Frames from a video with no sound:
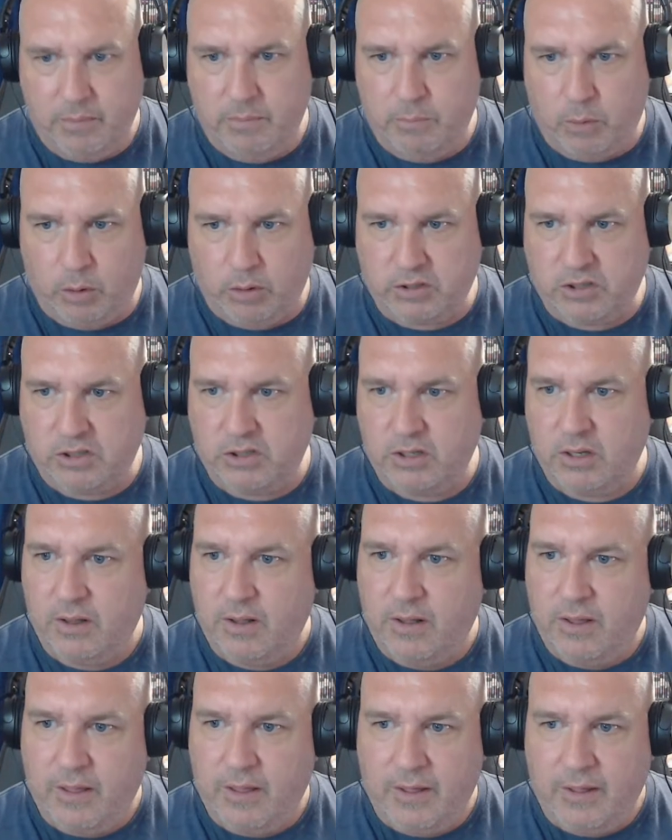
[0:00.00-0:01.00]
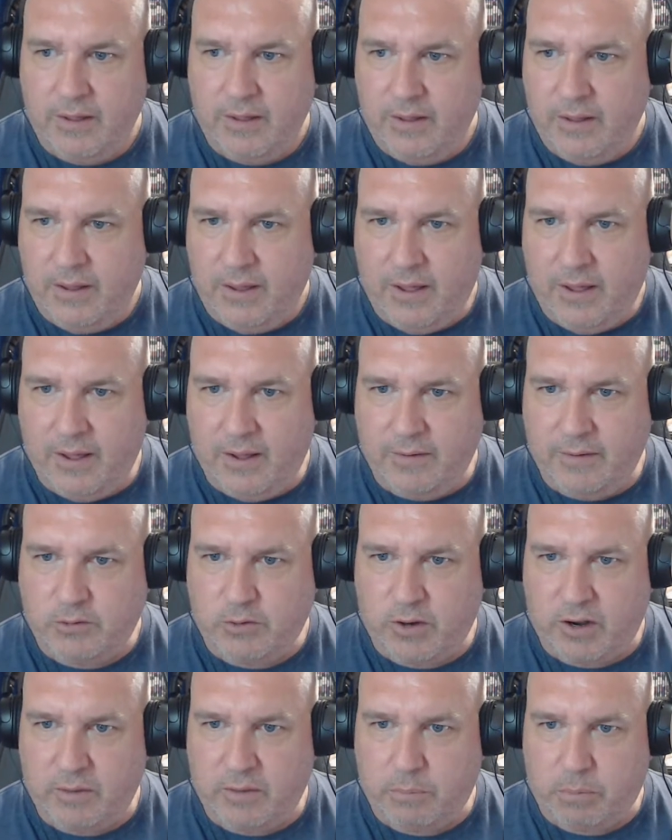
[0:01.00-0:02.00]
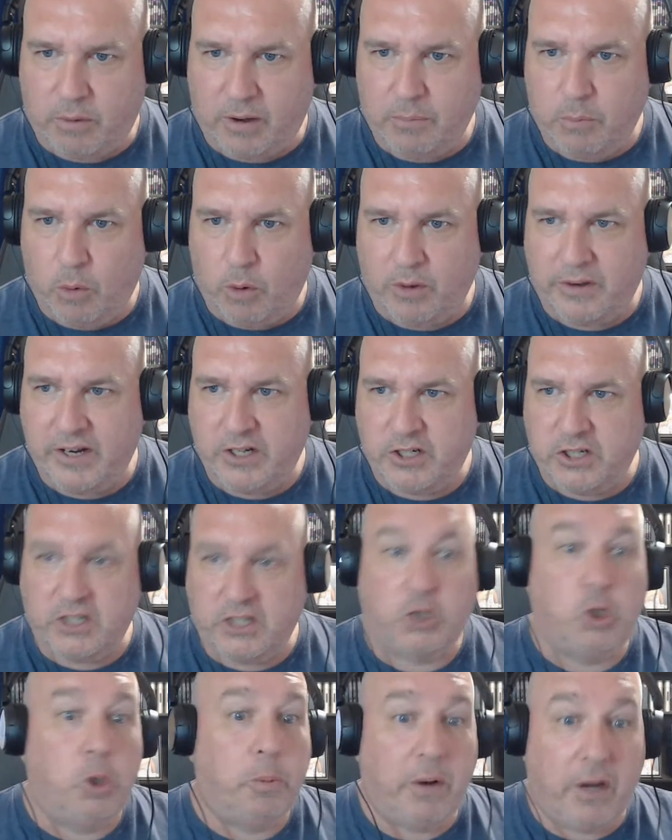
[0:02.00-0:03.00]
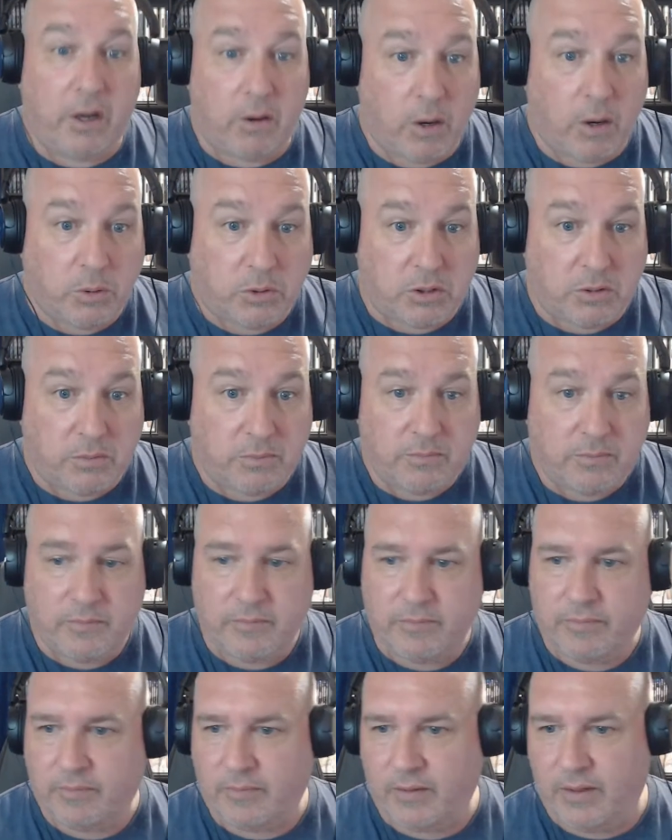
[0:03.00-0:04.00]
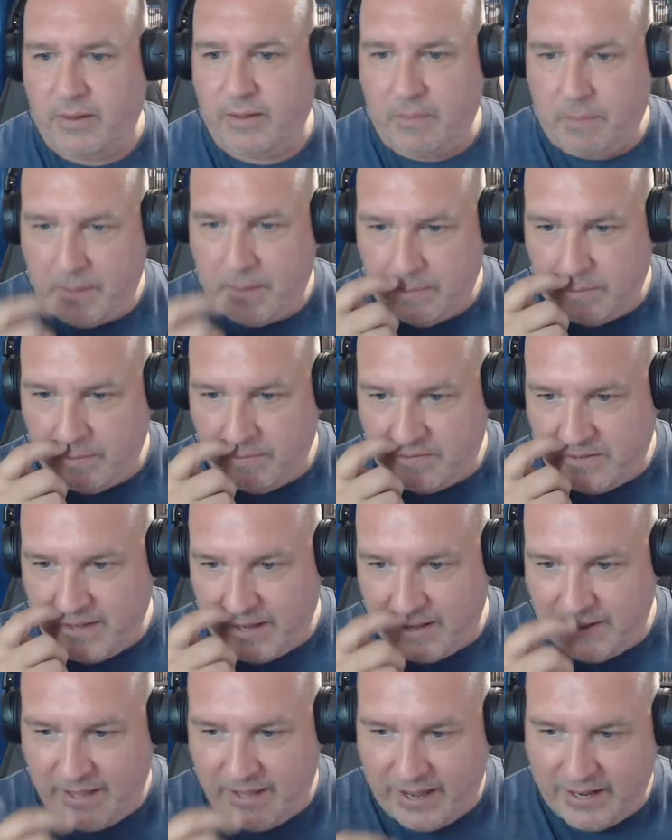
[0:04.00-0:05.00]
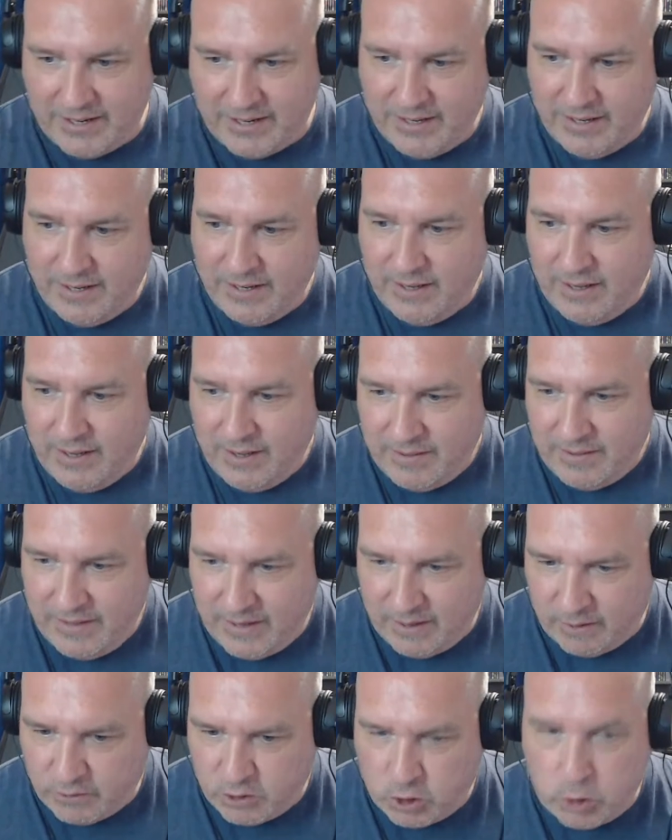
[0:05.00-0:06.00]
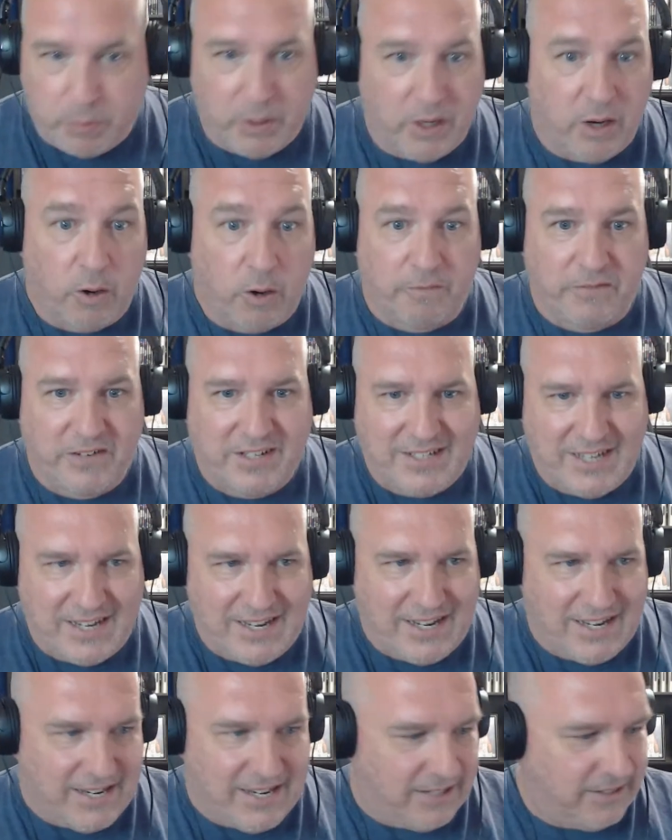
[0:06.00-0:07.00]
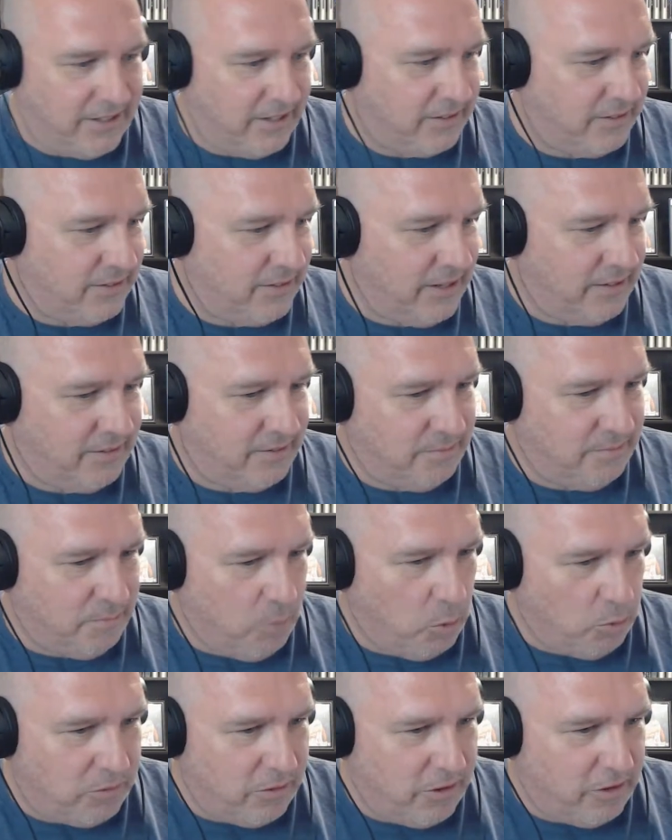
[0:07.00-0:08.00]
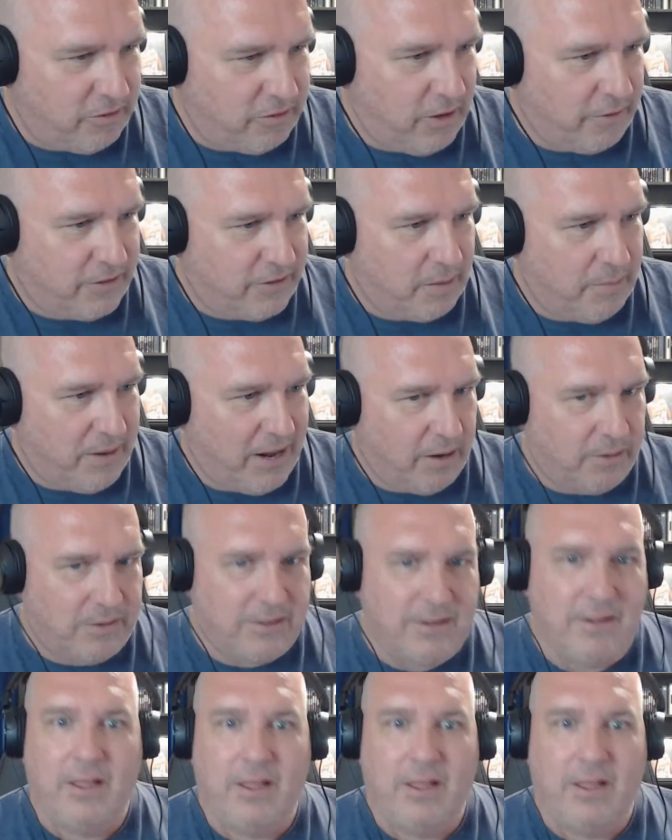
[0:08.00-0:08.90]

books. Trying to bring more attention to superheroes. People have said that they are superhero fatigue, that most of the stuff coming out,